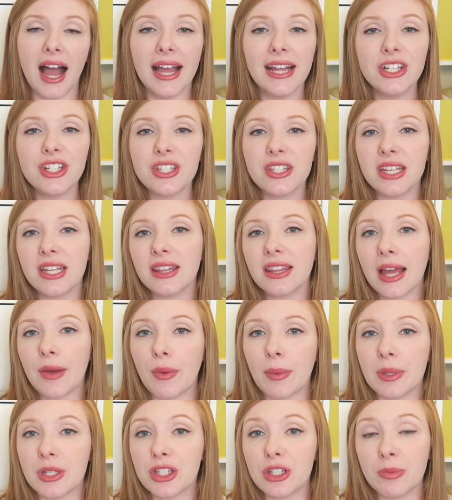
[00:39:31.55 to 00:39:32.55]
I just think that
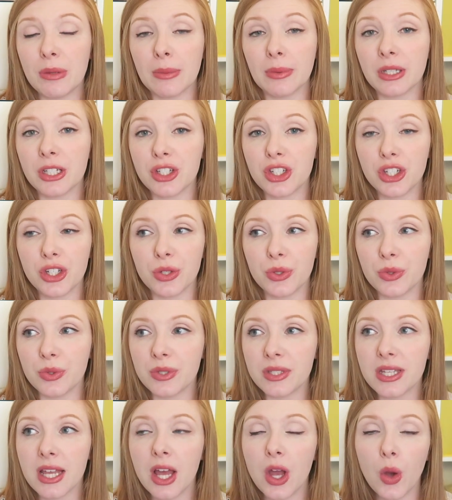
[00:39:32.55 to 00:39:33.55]
women should be able to
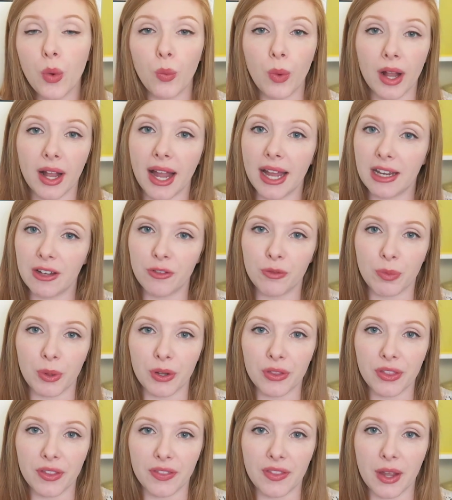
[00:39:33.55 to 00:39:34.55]
choose what kind of
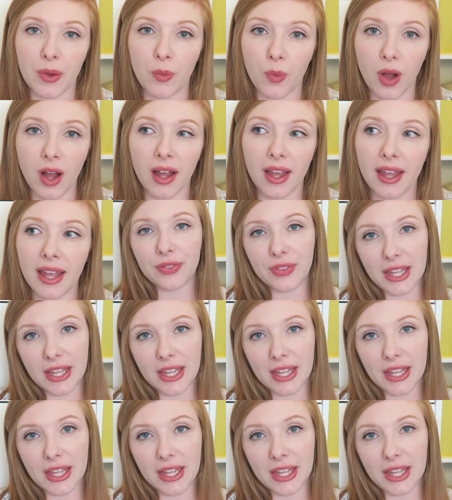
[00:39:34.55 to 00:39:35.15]
birth that they want.